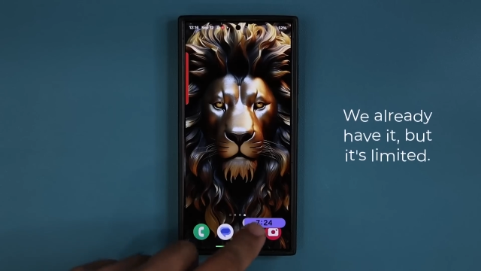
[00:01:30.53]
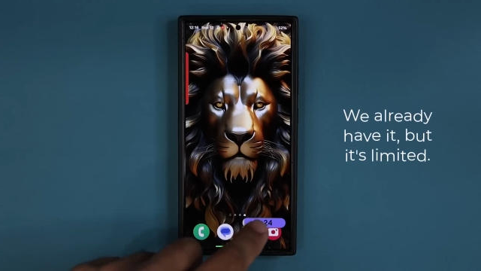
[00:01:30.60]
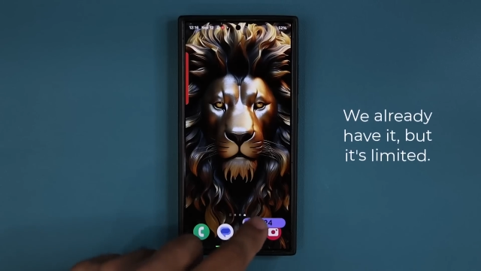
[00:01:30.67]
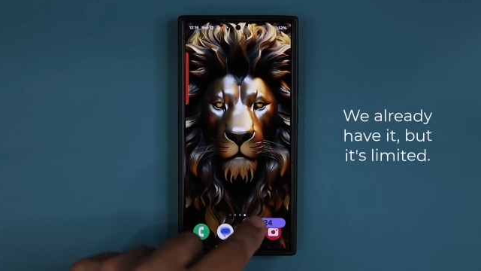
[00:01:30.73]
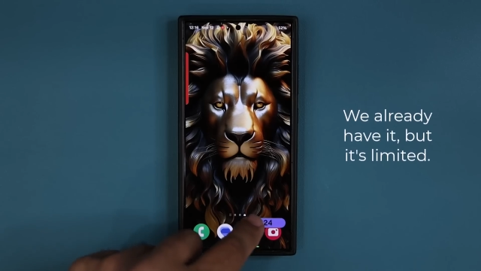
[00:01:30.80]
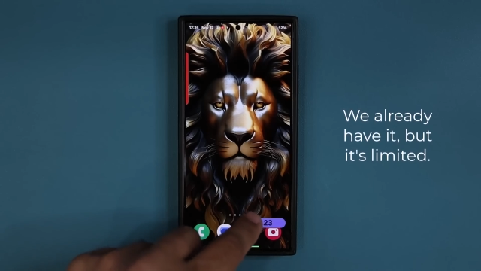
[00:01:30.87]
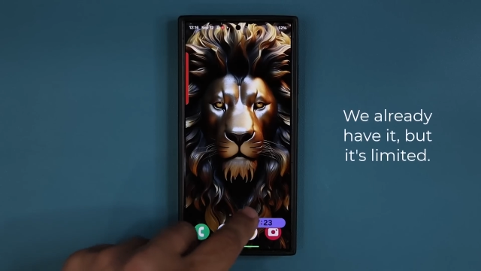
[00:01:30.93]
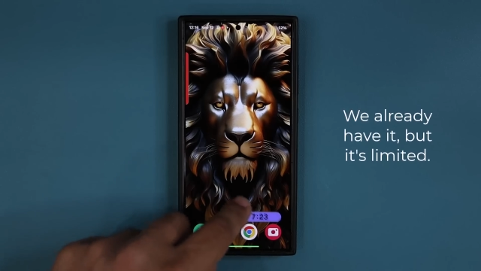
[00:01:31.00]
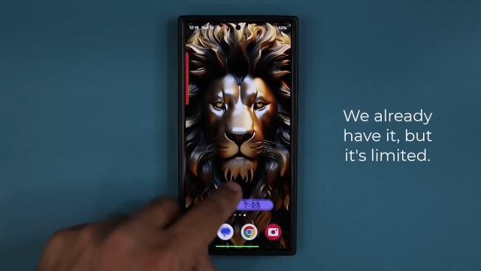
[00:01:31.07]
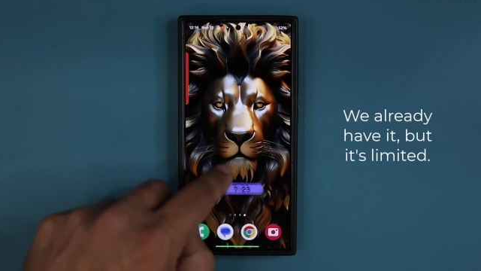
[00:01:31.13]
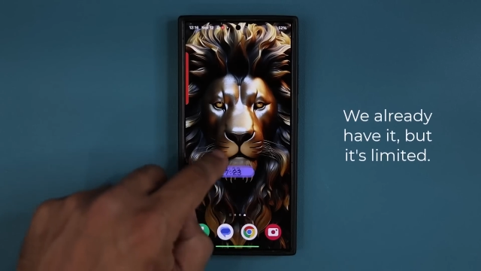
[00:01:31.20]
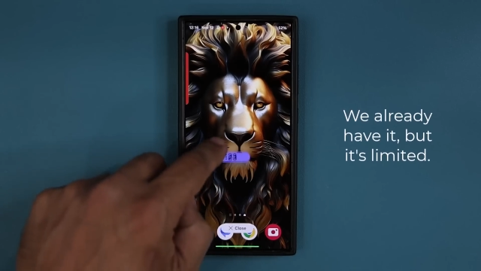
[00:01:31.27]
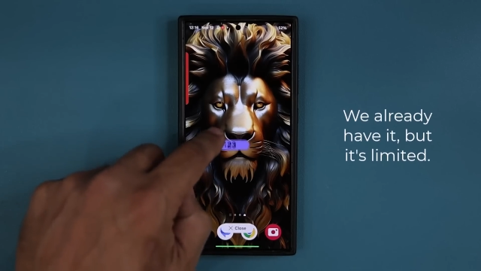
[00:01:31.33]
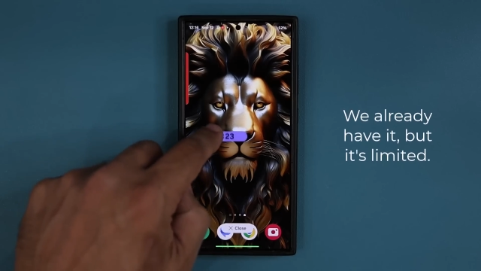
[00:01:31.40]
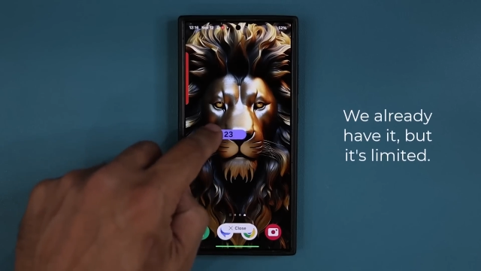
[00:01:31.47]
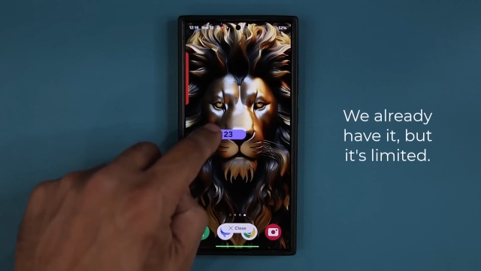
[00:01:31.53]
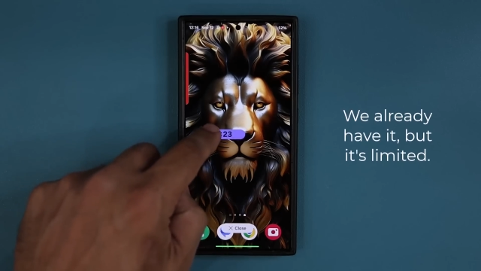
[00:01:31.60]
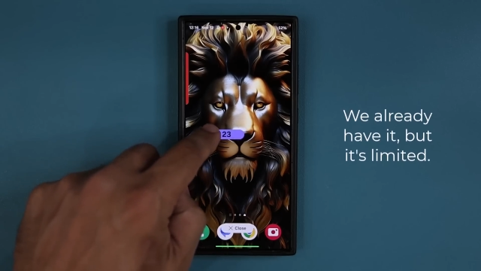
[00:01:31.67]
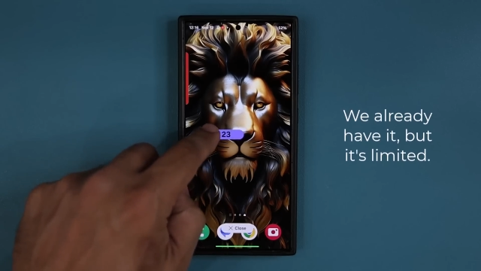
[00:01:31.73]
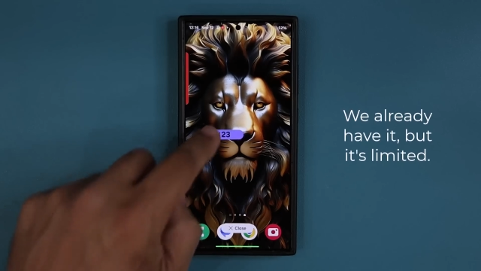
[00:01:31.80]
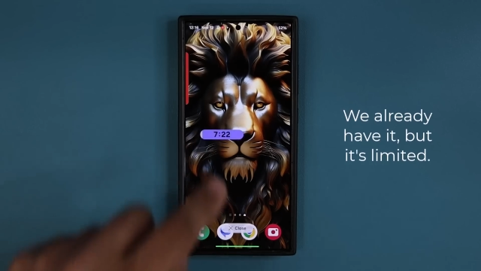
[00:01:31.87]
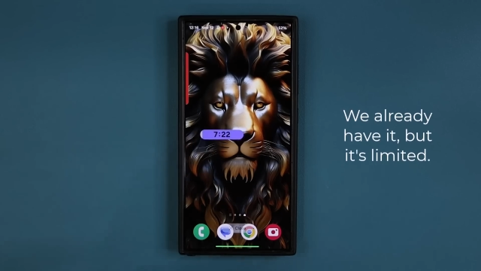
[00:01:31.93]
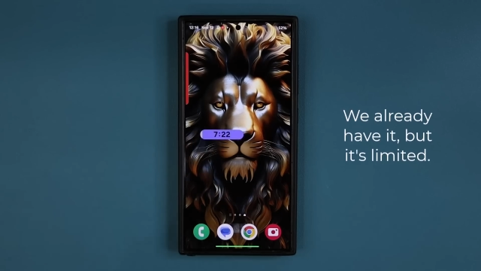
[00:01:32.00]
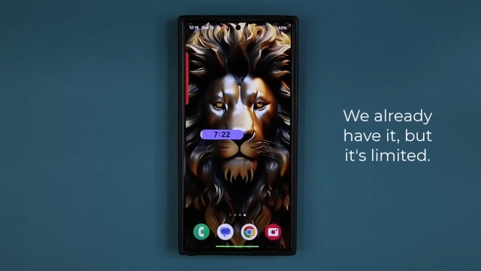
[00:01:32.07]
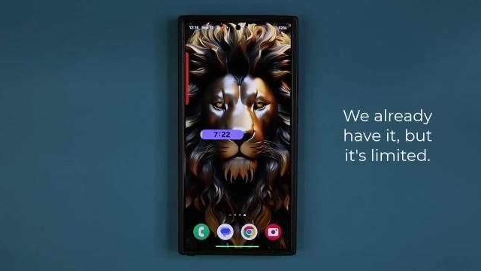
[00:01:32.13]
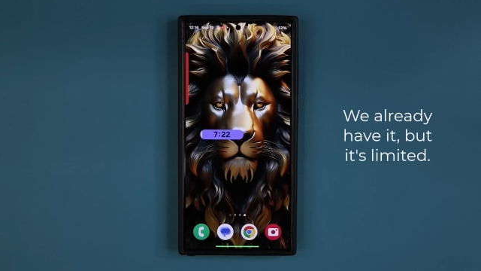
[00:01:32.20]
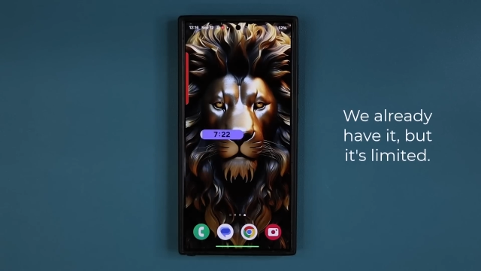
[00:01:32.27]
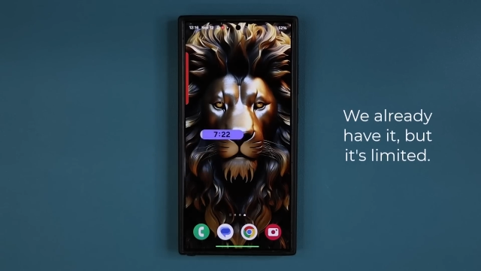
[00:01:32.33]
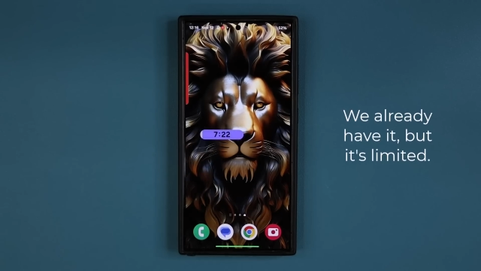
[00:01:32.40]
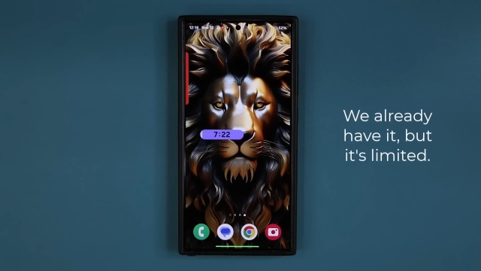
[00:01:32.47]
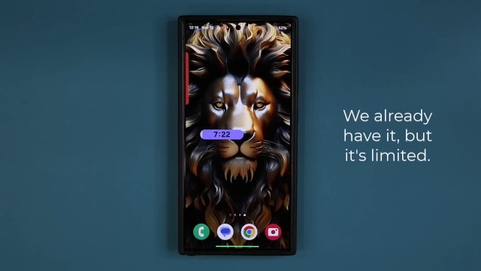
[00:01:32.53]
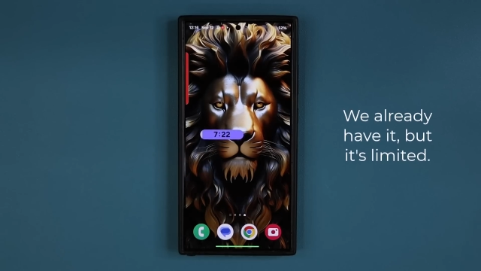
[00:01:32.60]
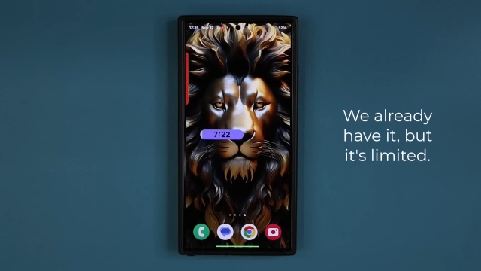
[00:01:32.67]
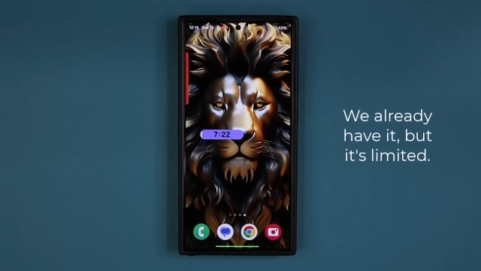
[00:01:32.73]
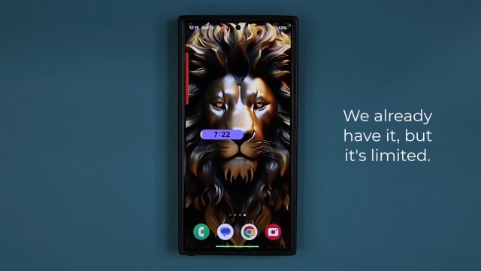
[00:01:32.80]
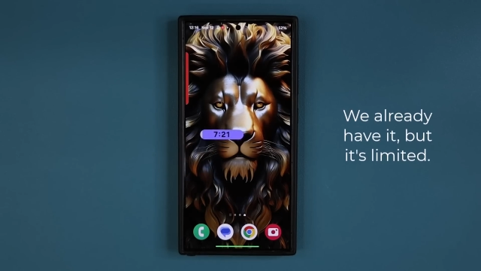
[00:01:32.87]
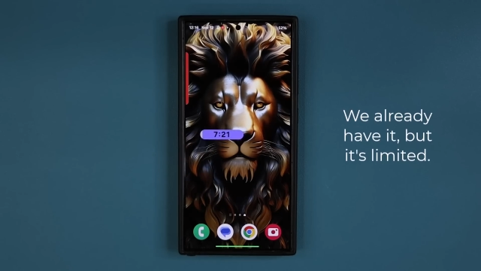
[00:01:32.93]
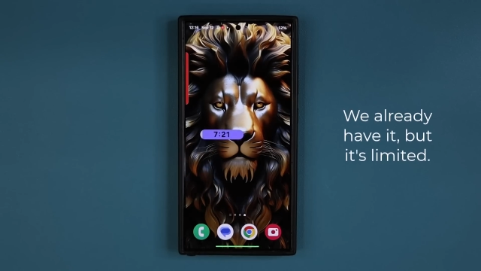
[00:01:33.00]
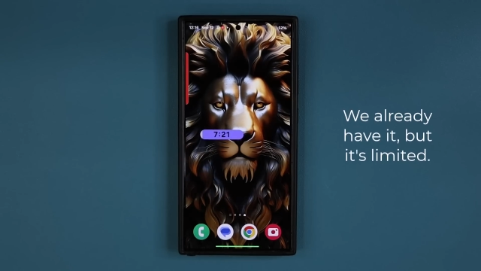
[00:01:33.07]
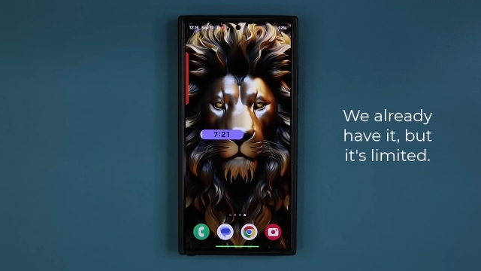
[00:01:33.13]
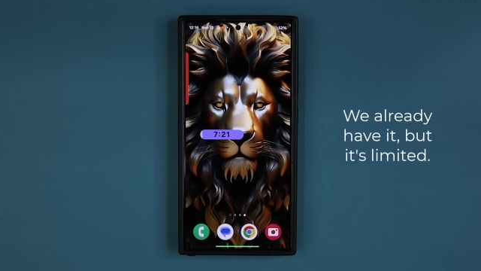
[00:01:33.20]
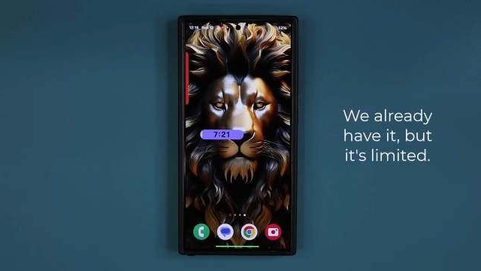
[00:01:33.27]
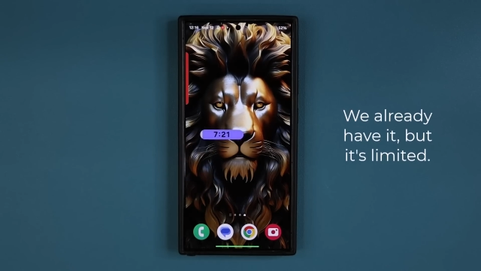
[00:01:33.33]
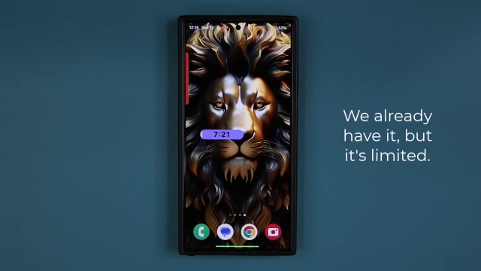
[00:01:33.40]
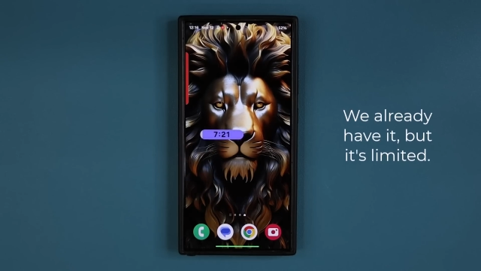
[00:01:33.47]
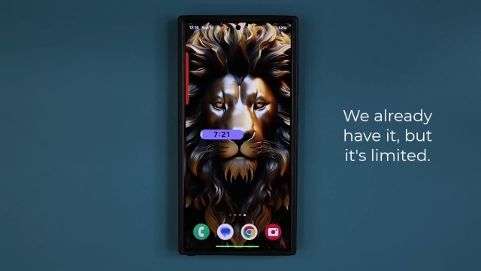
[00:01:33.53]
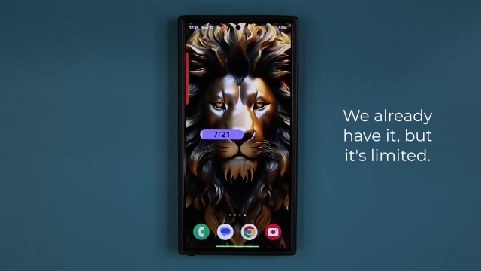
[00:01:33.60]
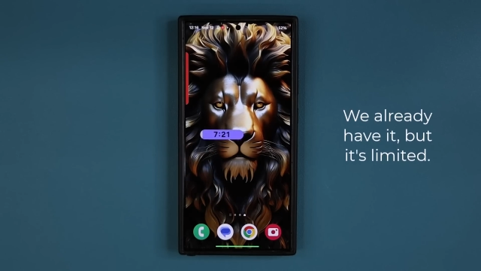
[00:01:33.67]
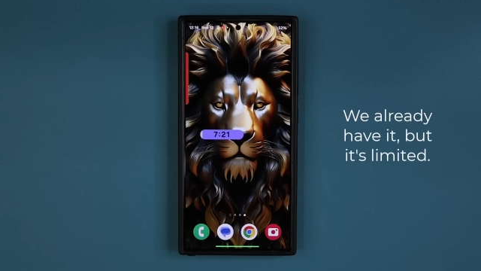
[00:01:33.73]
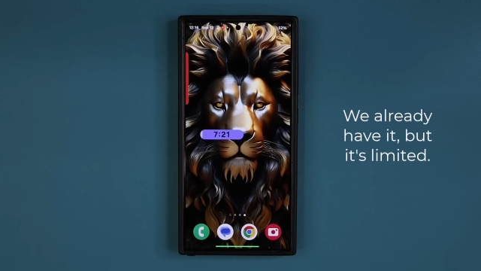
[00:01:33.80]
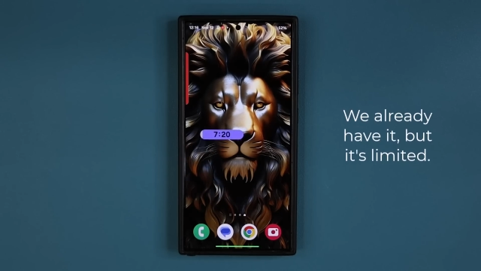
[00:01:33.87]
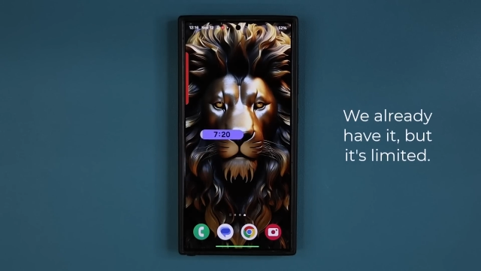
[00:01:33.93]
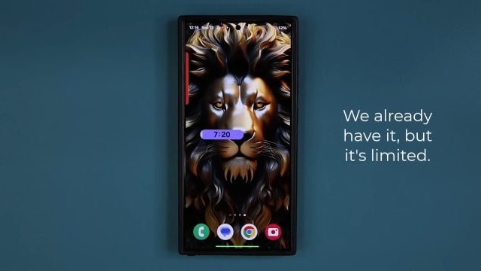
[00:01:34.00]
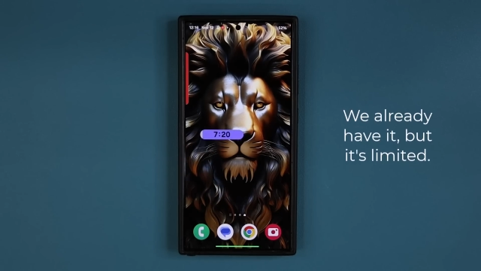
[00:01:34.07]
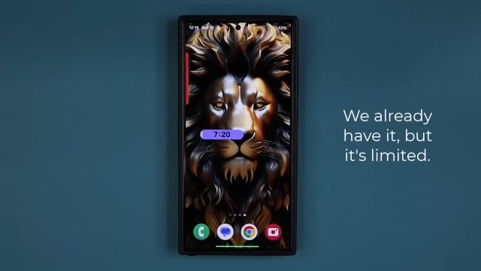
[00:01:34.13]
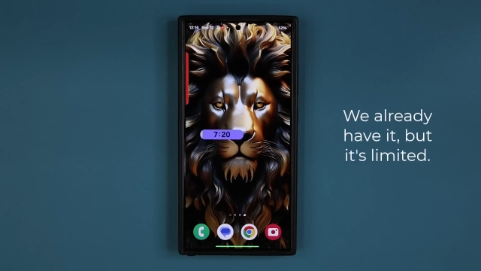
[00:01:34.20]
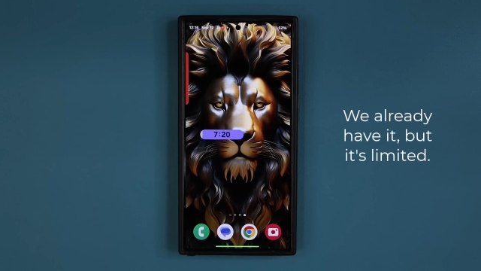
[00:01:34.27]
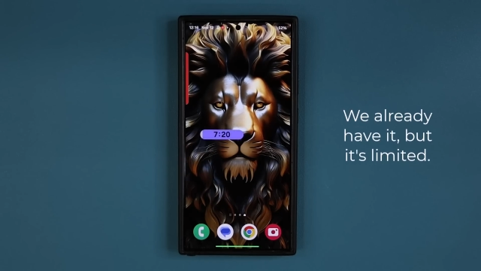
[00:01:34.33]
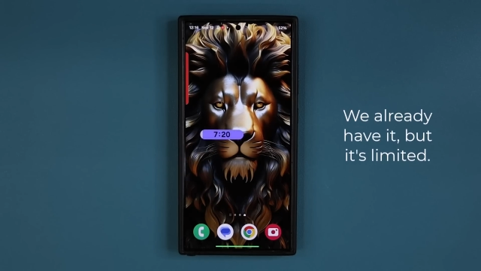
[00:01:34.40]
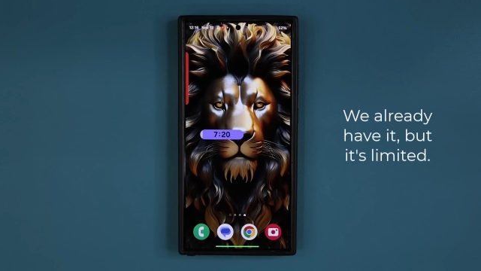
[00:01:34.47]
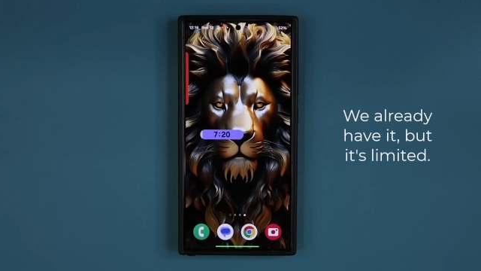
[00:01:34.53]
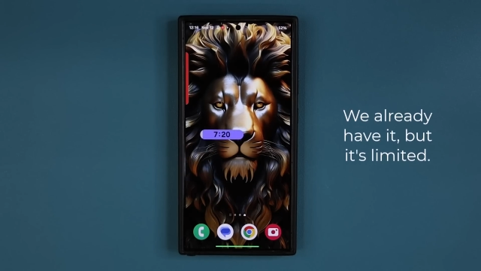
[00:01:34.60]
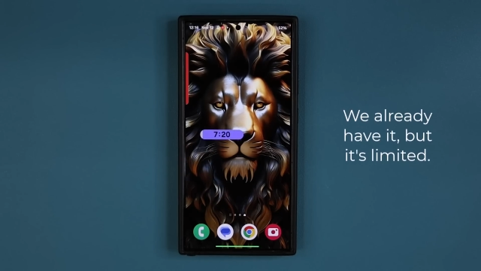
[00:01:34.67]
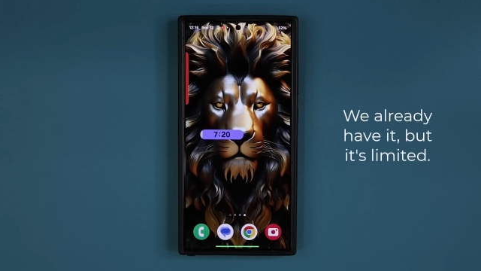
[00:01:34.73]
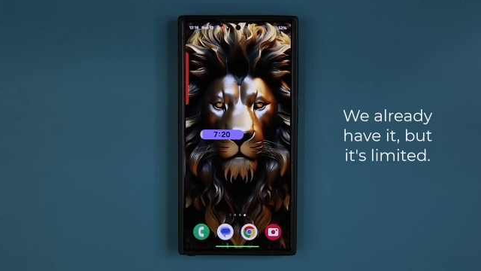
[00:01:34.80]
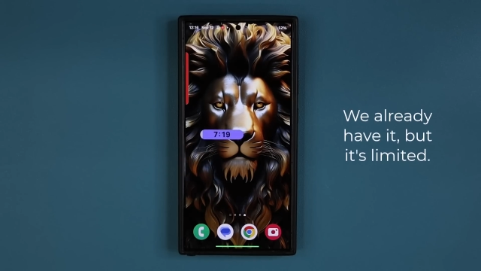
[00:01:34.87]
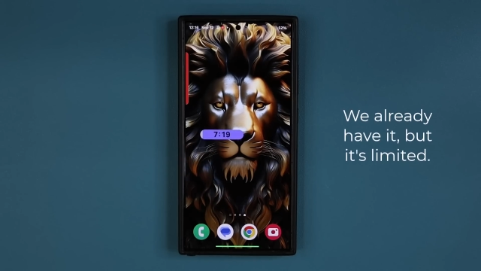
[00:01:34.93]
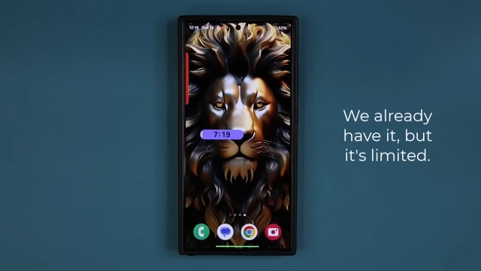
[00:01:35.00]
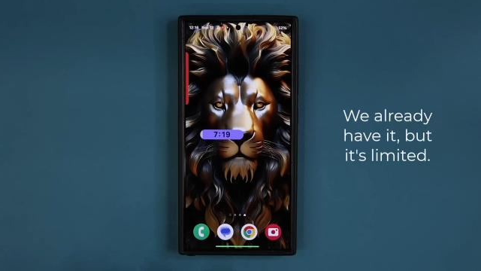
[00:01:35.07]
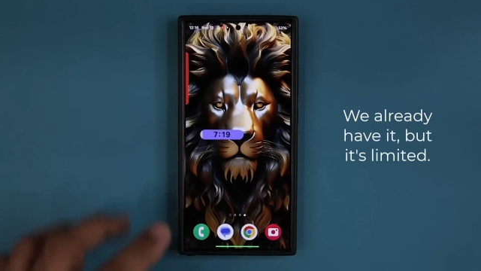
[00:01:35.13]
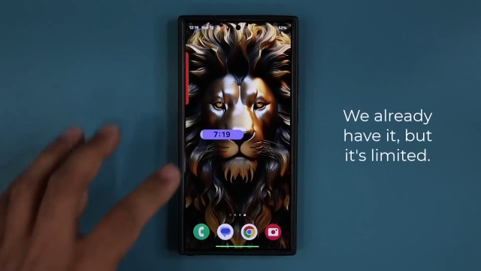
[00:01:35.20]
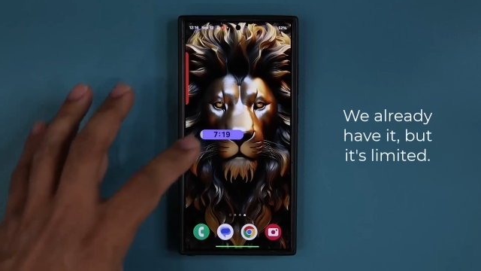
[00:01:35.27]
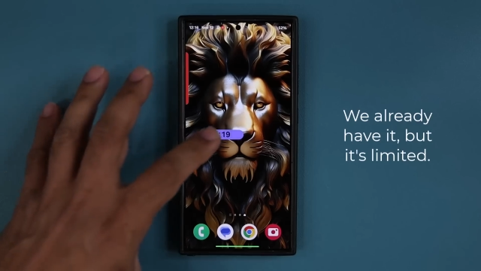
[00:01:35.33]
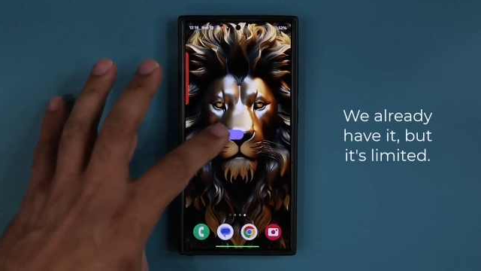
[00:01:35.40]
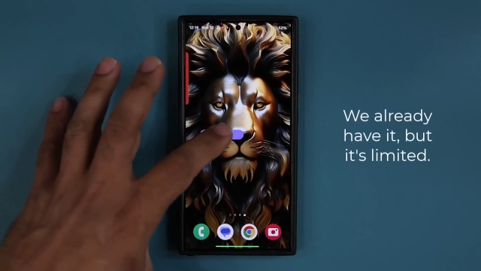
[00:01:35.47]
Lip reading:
No face is visible, so there are no lips to read.